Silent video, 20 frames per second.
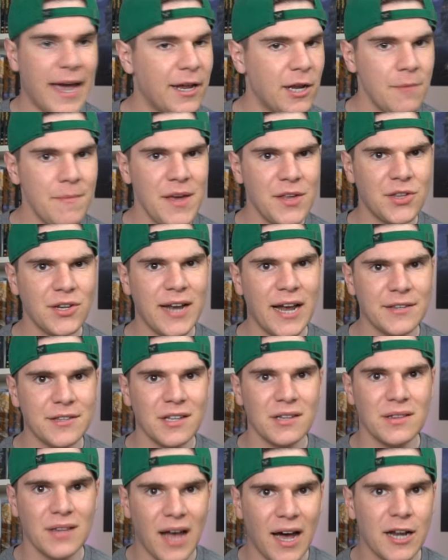Animation has
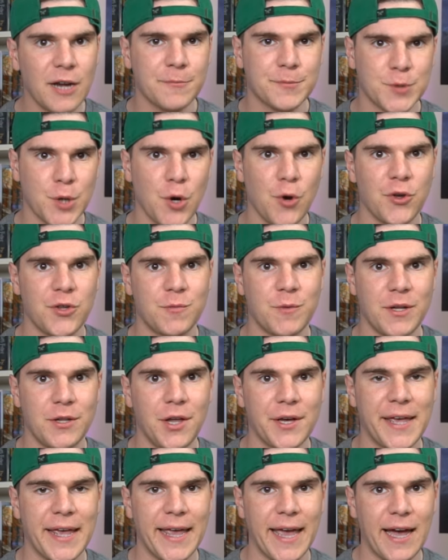a lot of pros when
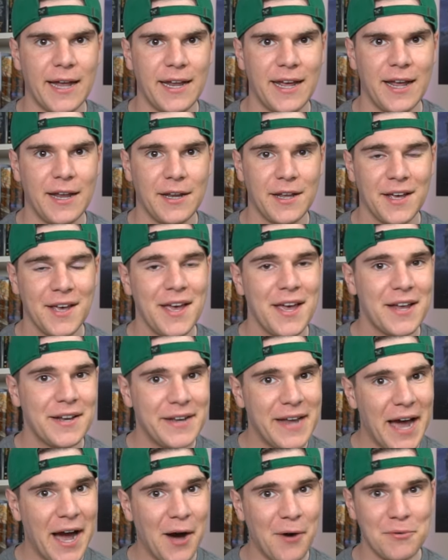looking at it.
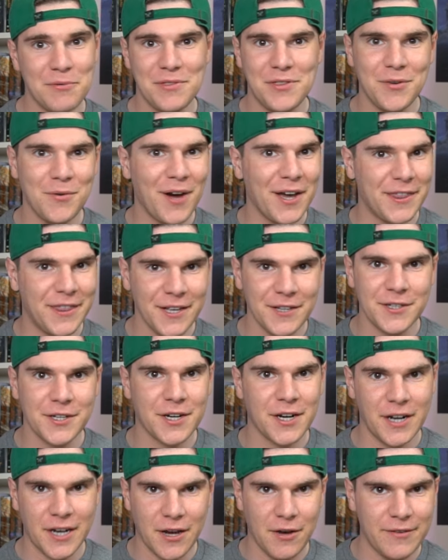Now, do I think
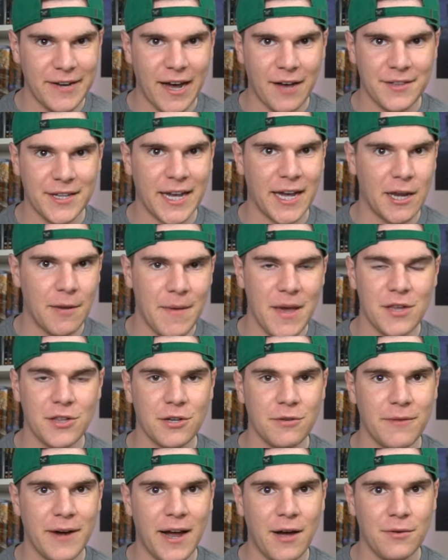they're going to go down the
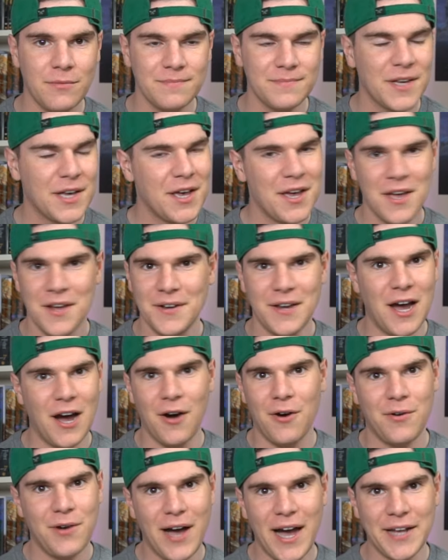animation route?
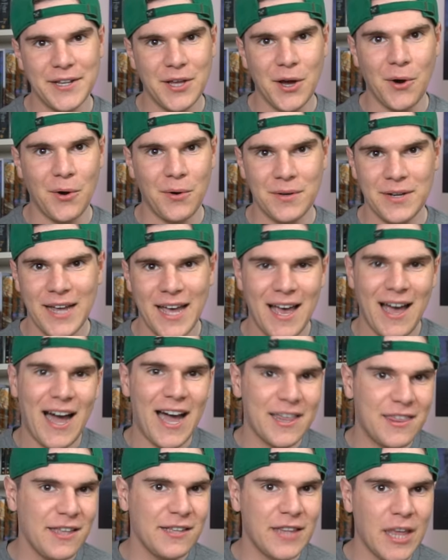No, I don't.
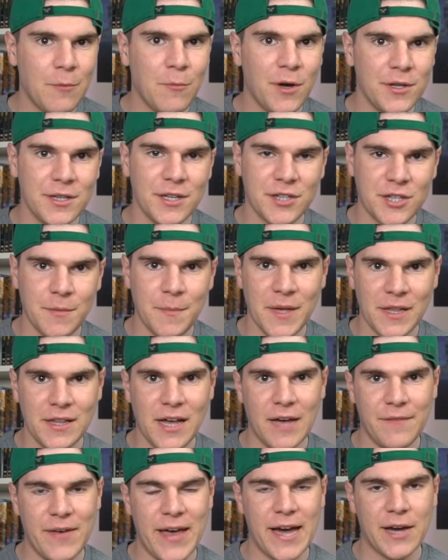I think they want this to be
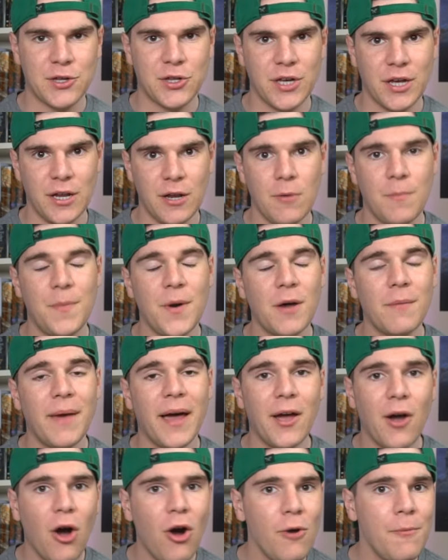live action, but
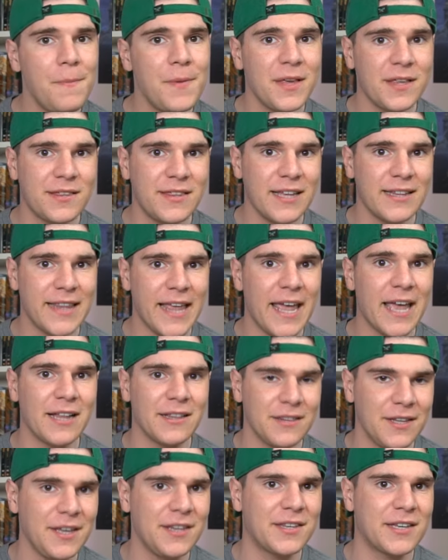my hope is that they
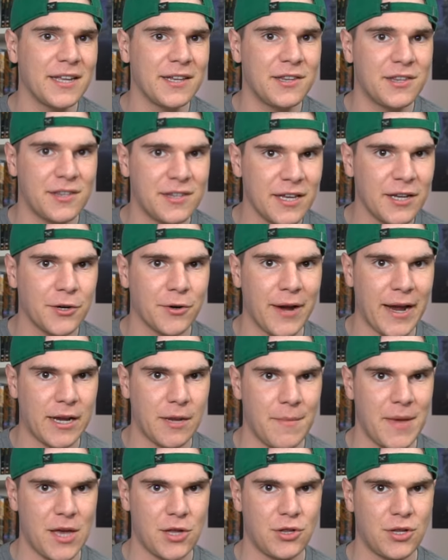at least consider
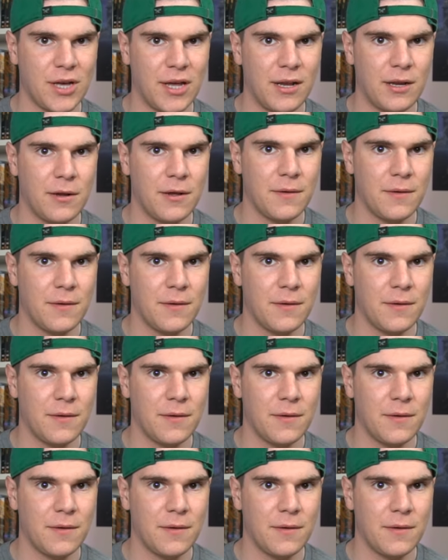animation.